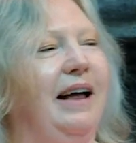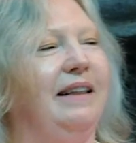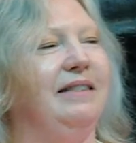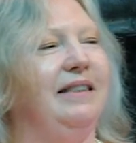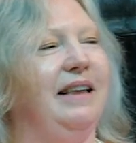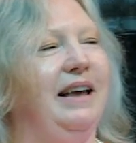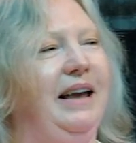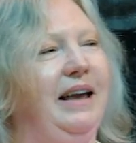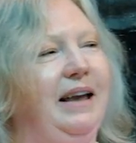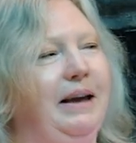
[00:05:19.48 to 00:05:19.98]
at
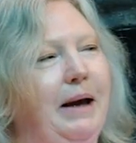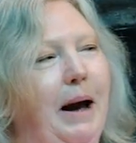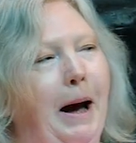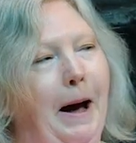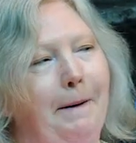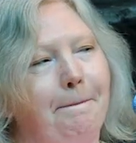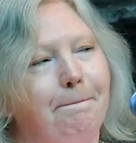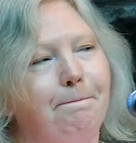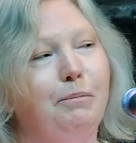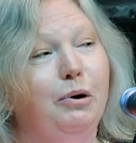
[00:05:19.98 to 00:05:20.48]
the
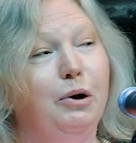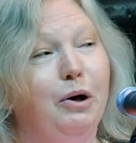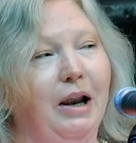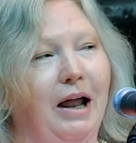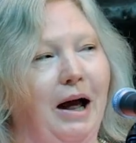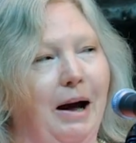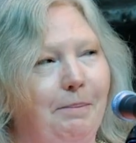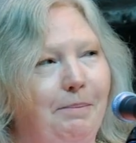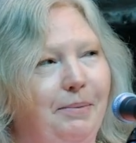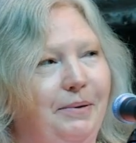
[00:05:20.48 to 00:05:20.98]

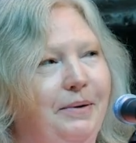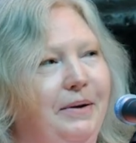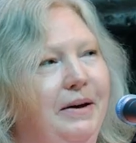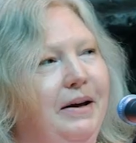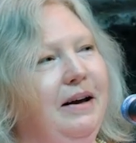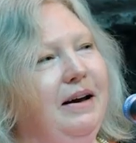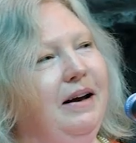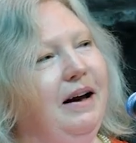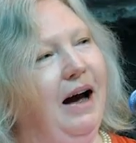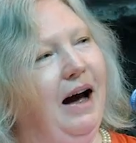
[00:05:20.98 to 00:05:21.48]
pull-up
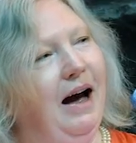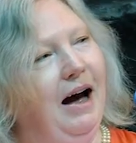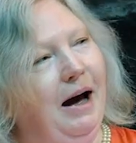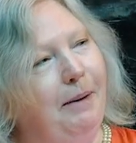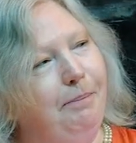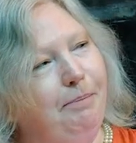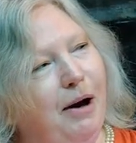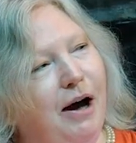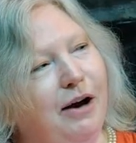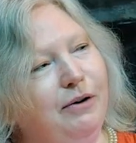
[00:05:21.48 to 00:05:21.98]

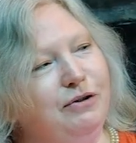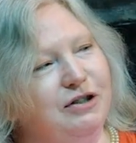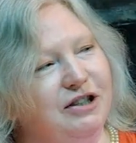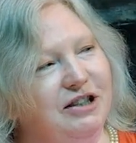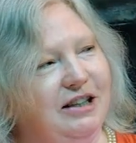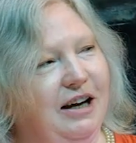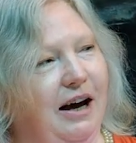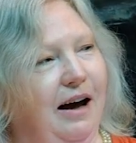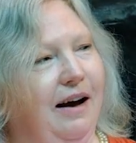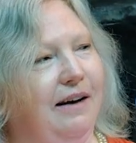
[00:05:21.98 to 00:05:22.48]

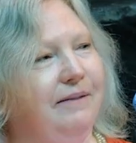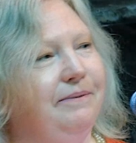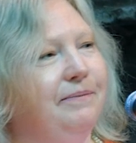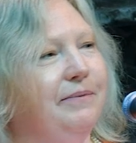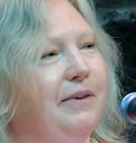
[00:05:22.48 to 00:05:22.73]
poster